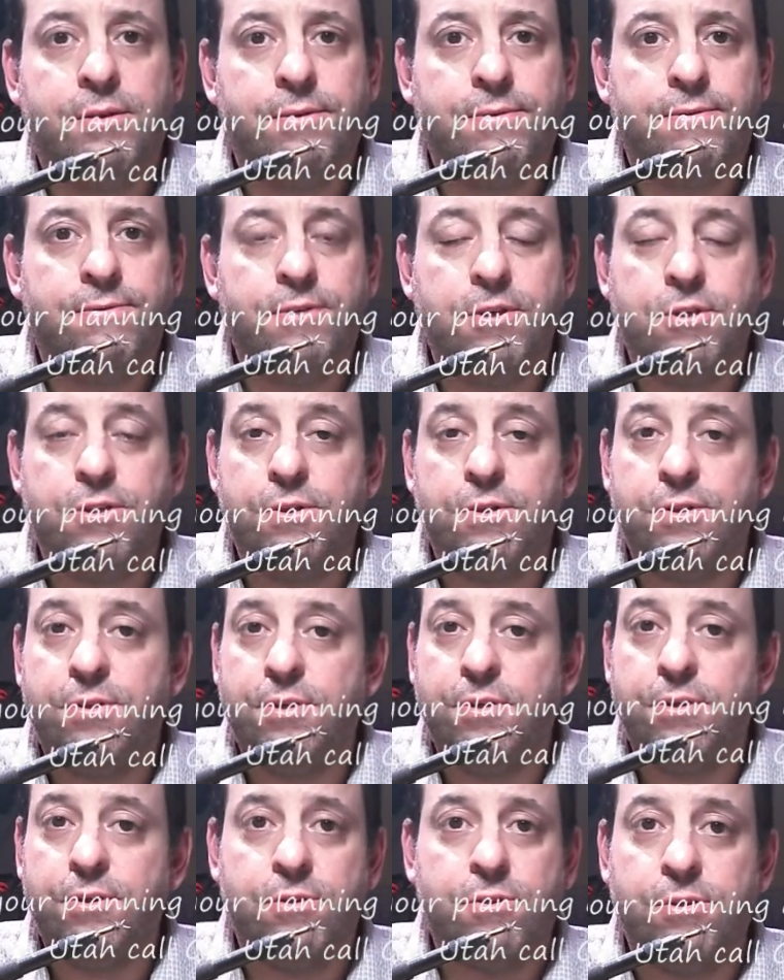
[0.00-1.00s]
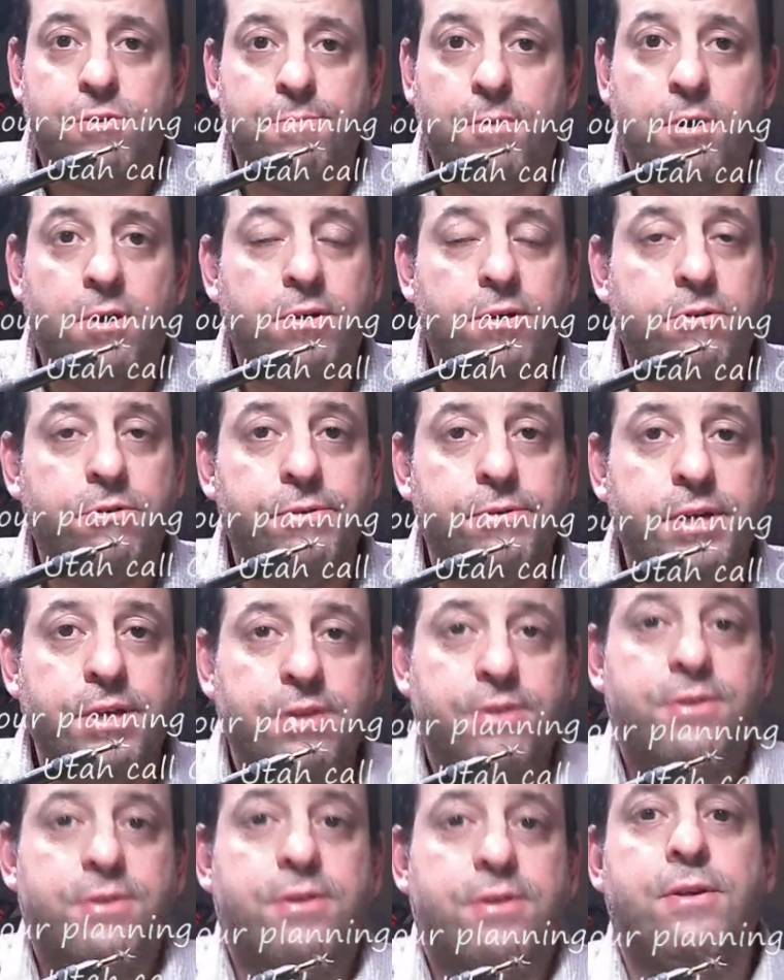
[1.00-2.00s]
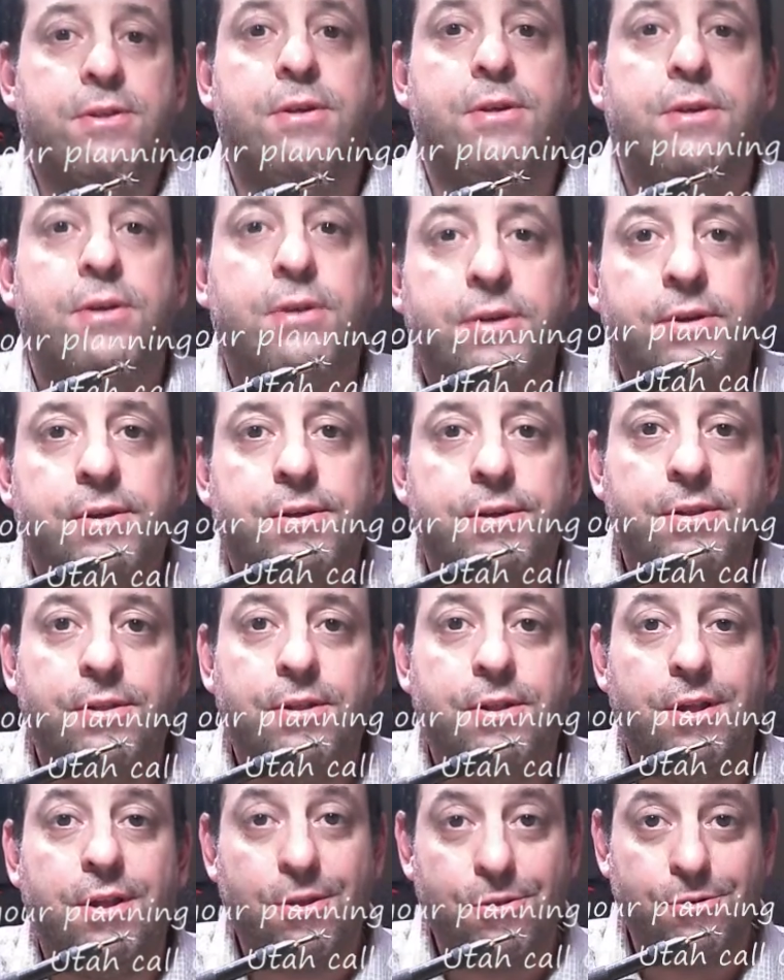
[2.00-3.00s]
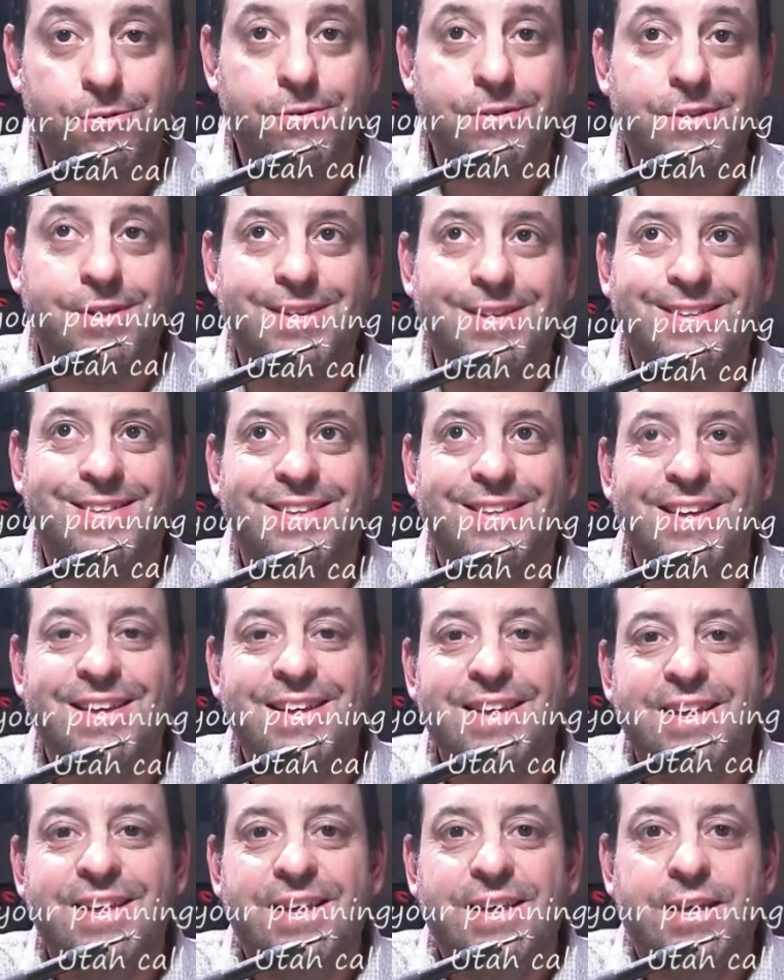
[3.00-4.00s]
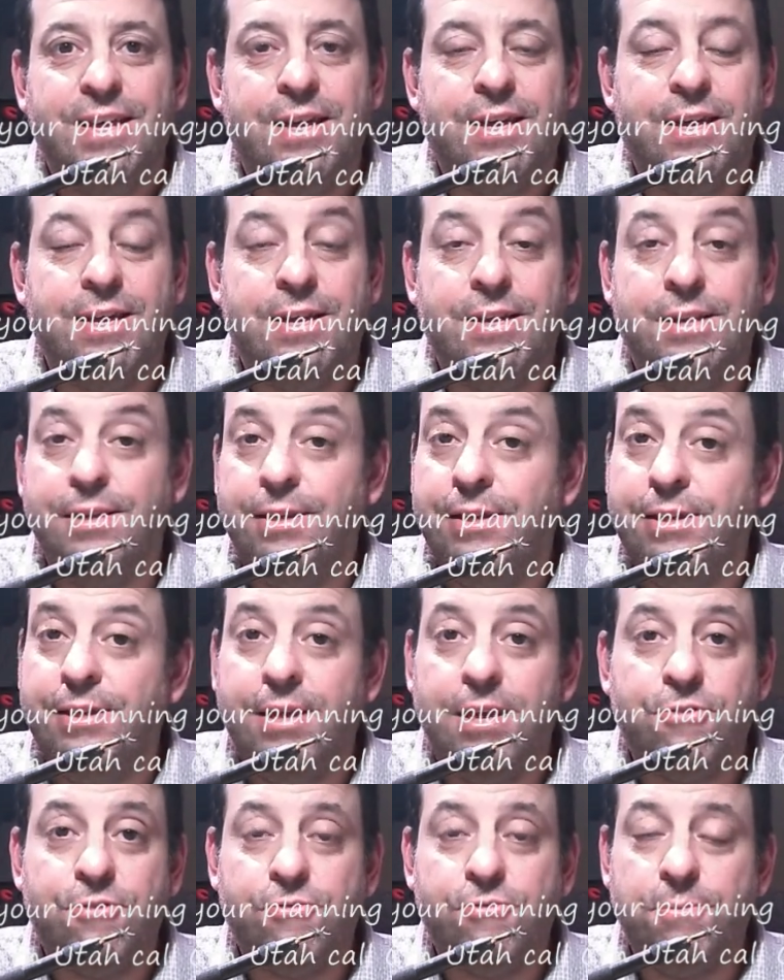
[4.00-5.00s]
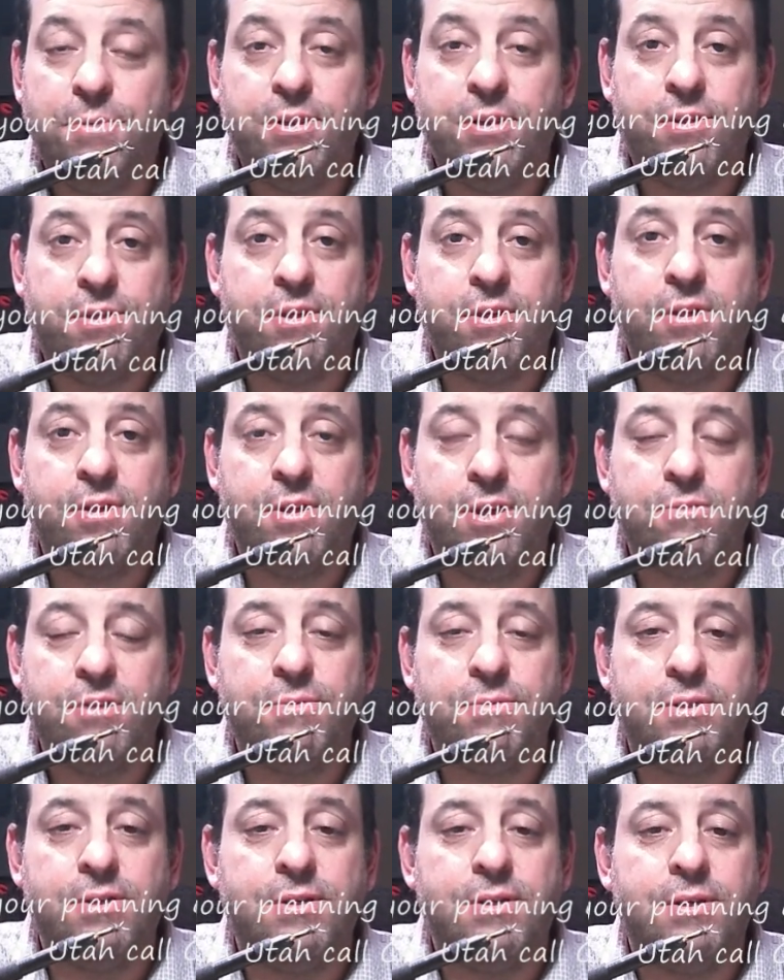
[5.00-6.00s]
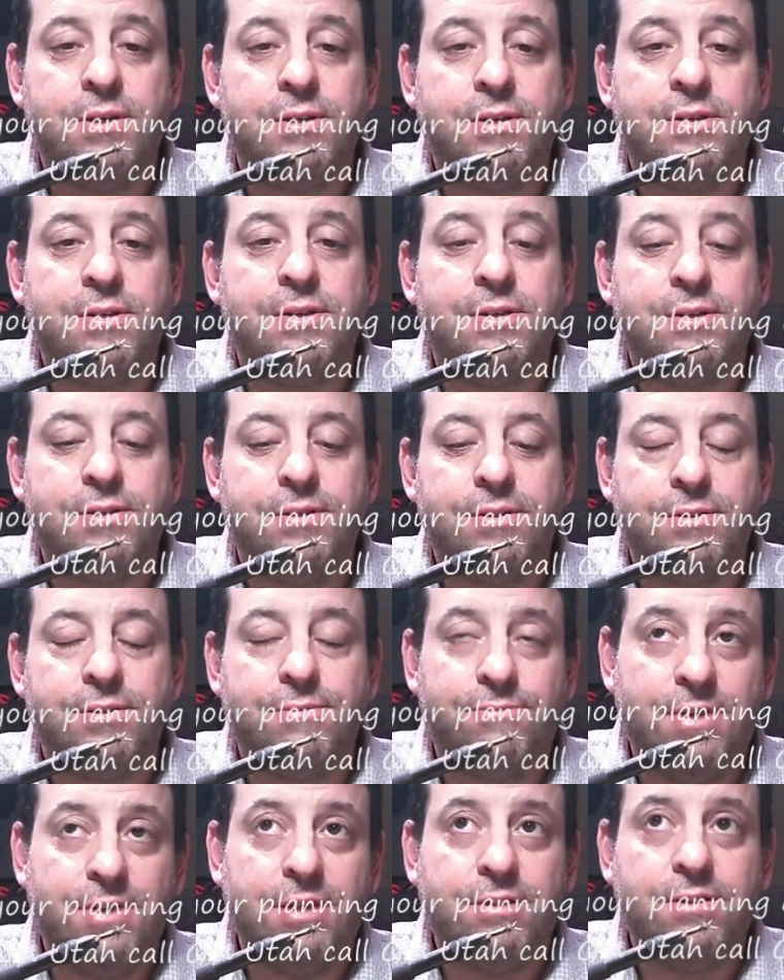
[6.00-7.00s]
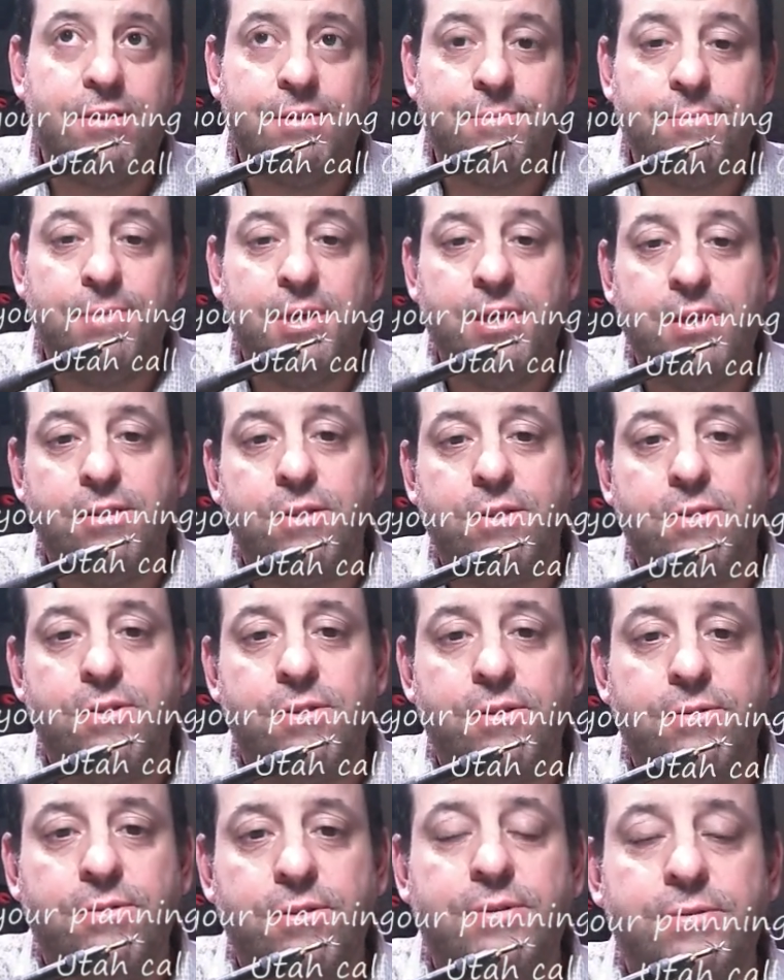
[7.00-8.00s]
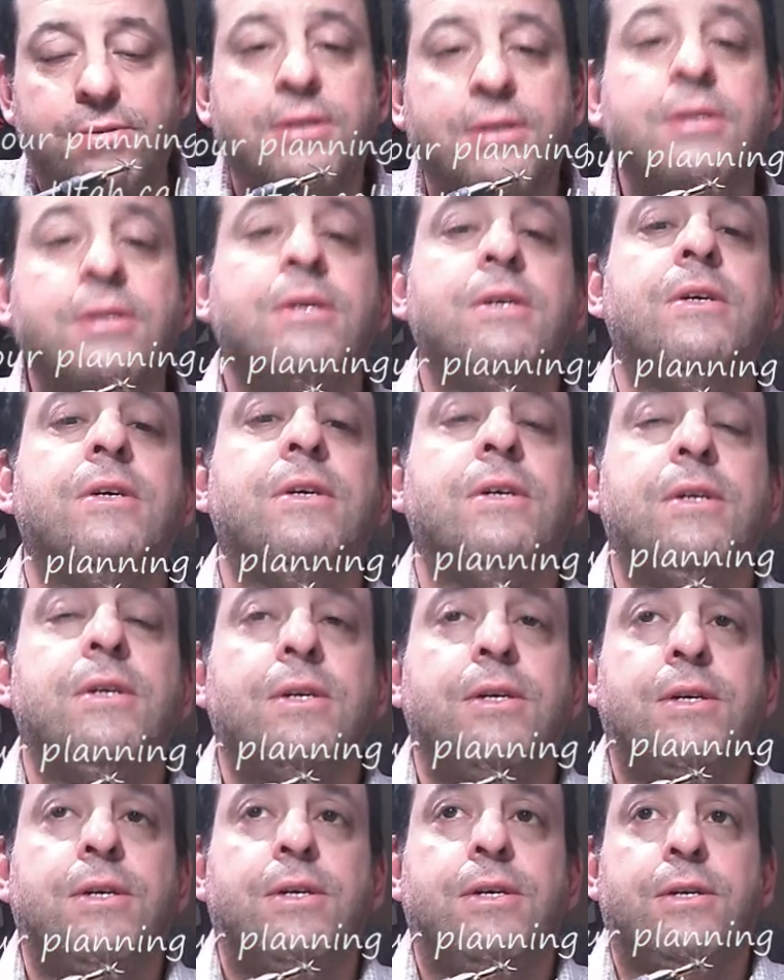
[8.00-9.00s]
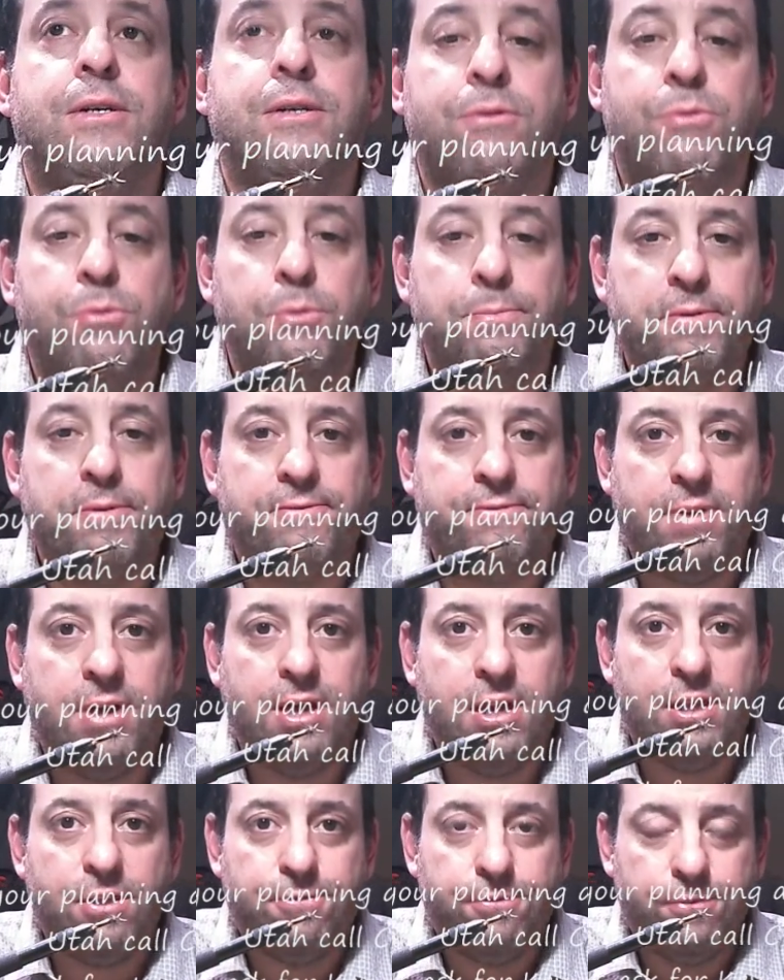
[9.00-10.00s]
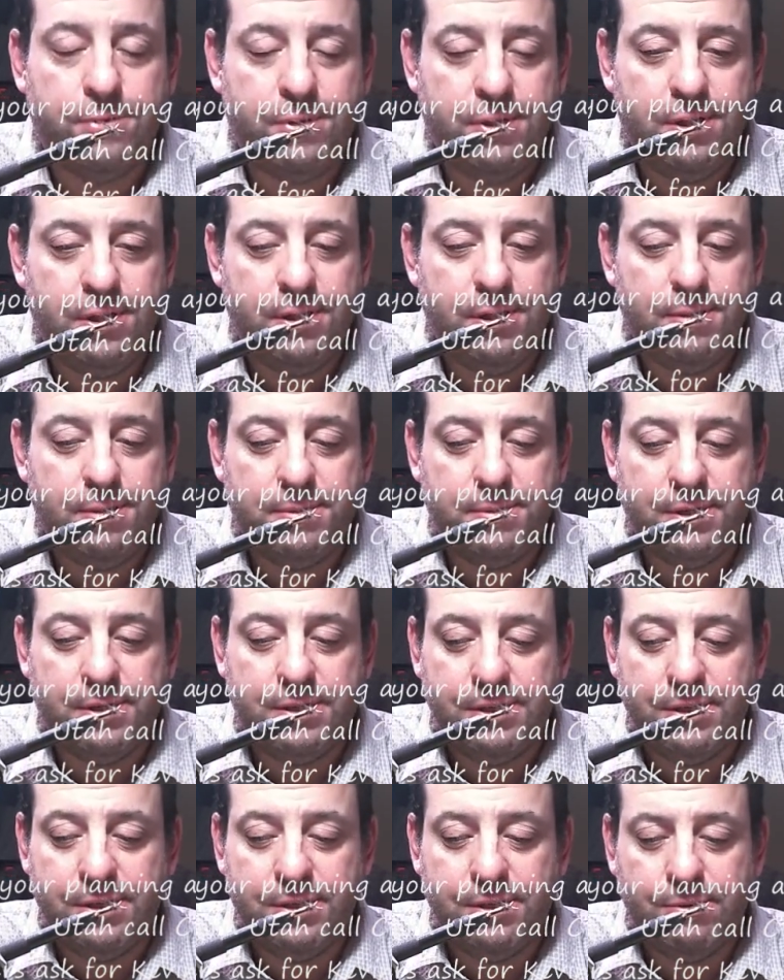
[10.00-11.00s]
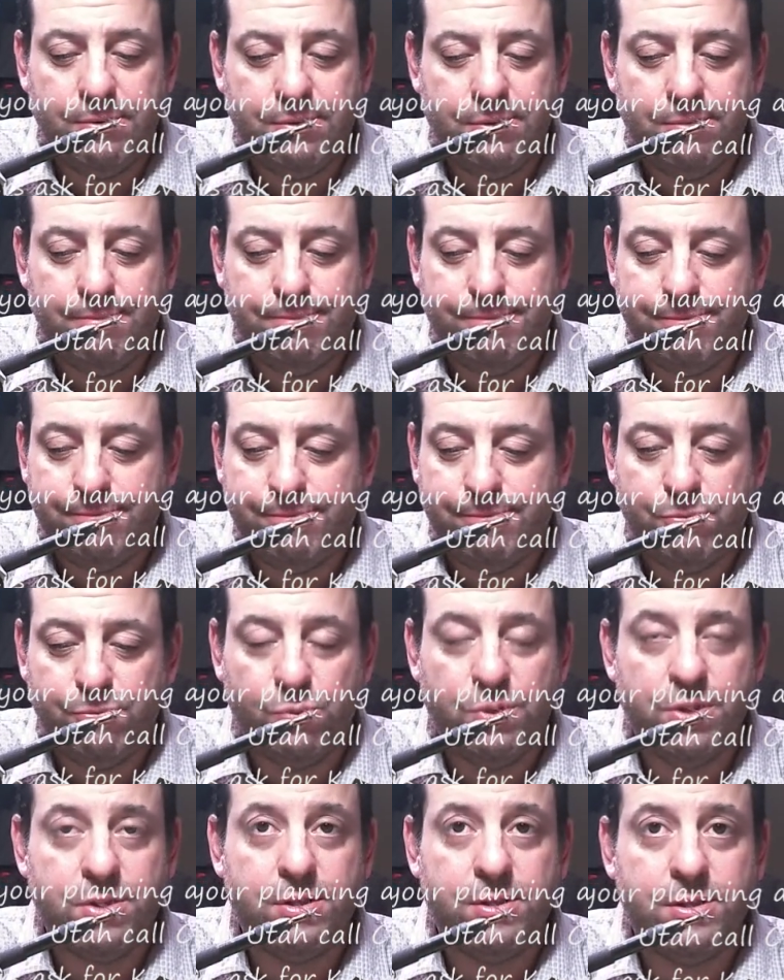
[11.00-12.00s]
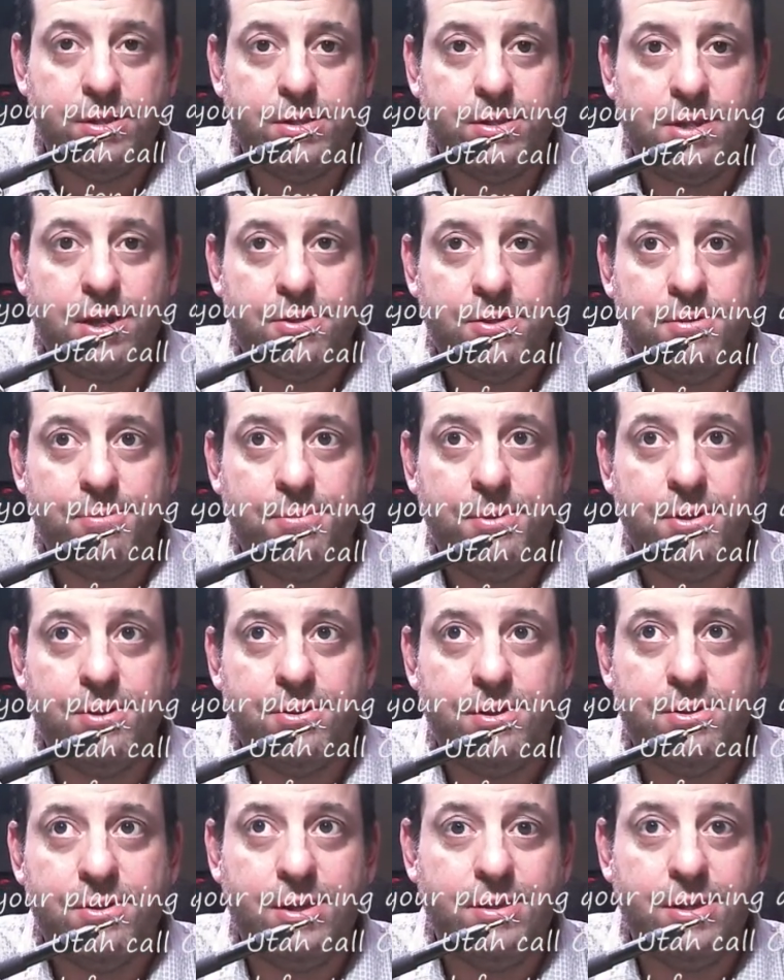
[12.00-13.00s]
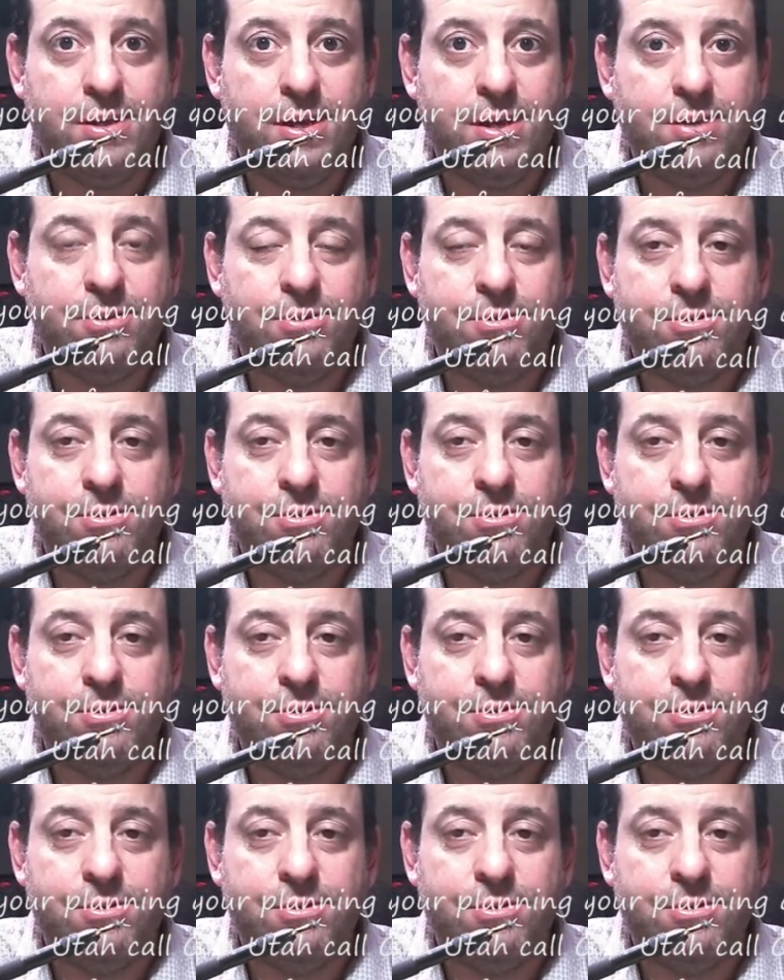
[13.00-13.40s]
fishes the small creeks in the desert. And he has tremendous success with it. And in fact, I'm making this little group of flies for him. He recently texted me and said, "Hey Dad,